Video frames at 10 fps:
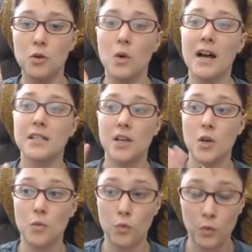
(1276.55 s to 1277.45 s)
who has
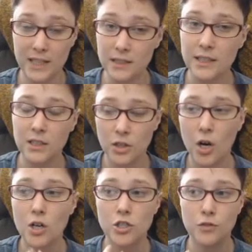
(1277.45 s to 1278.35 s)
a really
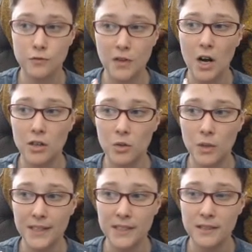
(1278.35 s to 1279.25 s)
large
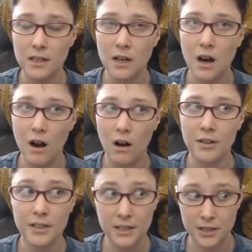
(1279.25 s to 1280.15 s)
following
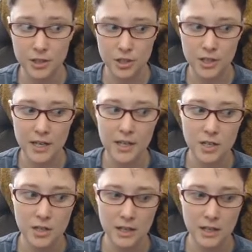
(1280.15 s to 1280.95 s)
on the internet,